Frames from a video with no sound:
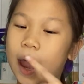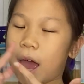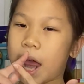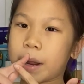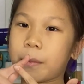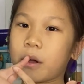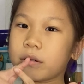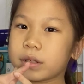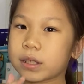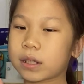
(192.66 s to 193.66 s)

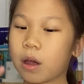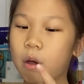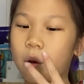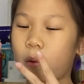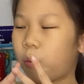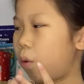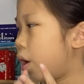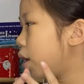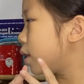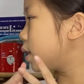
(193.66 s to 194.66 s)
Animals,
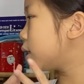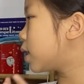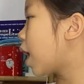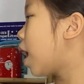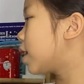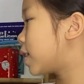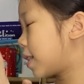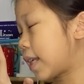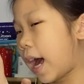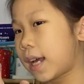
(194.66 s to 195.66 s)
winds,
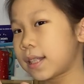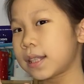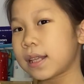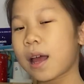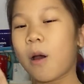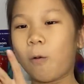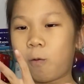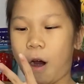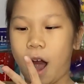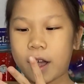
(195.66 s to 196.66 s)
sun,
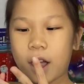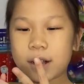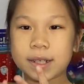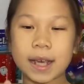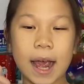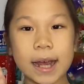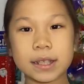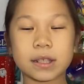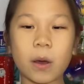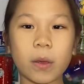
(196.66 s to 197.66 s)
waters, and
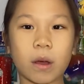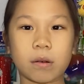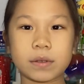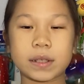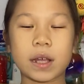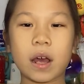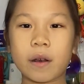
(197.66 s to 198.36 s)
soils.